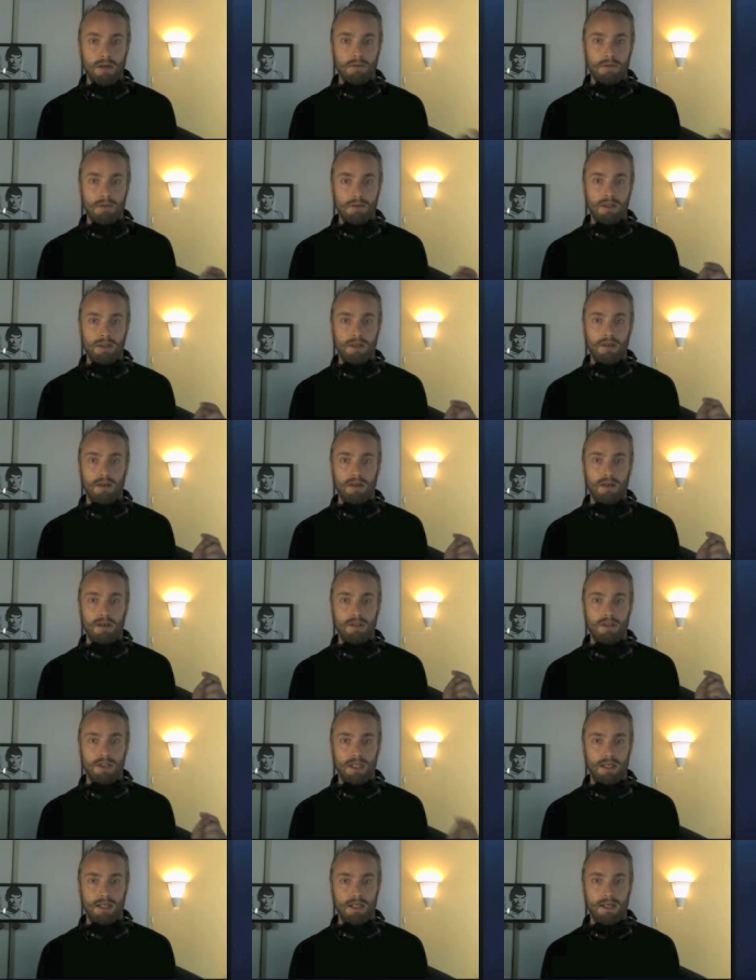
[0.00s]
You can go there and
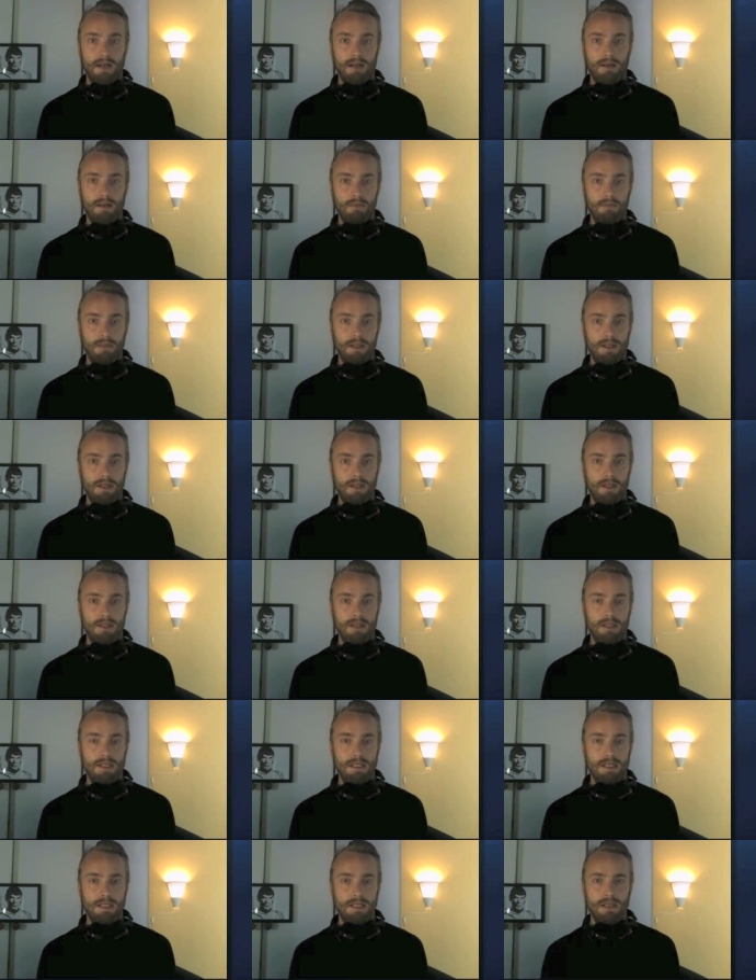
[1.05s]
check it out
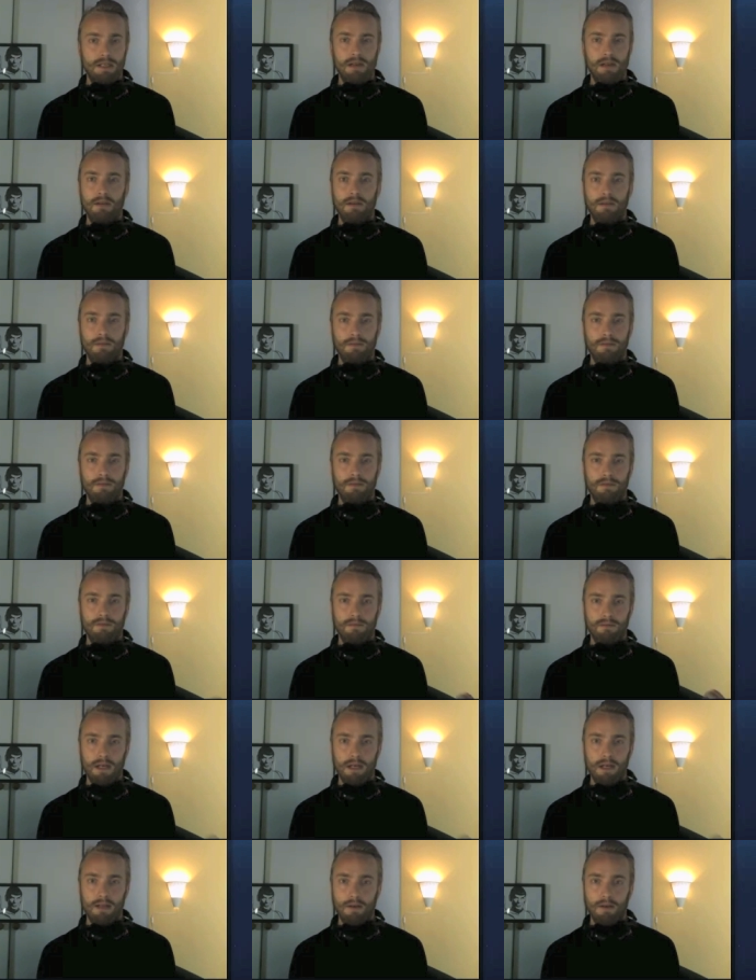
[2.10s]
because there's a lot of
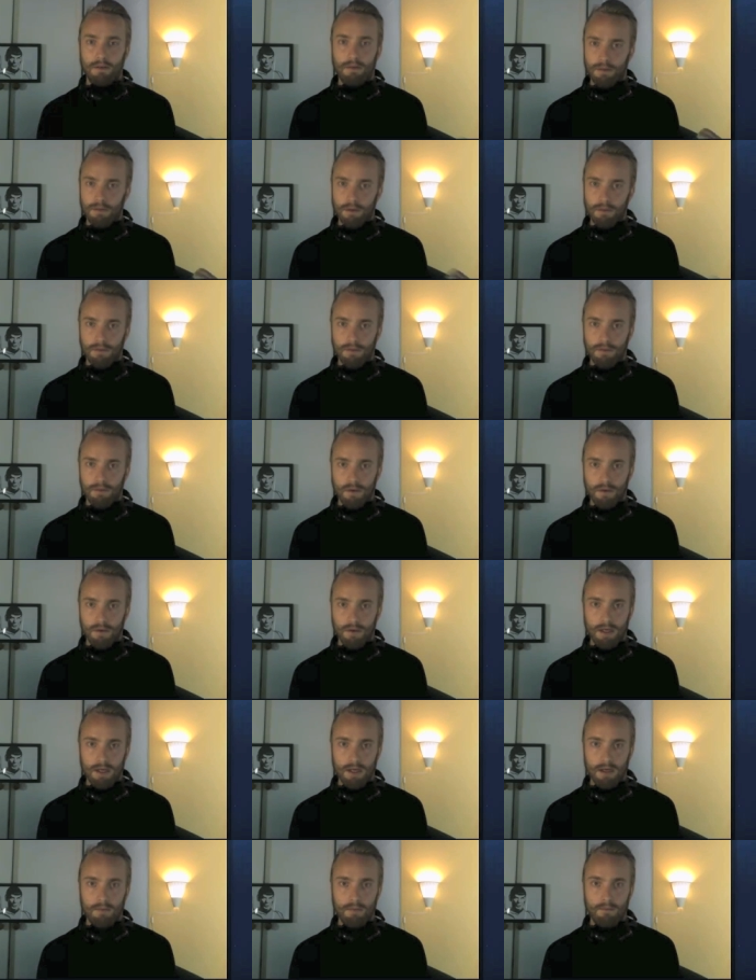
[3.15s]
really good food for thought there.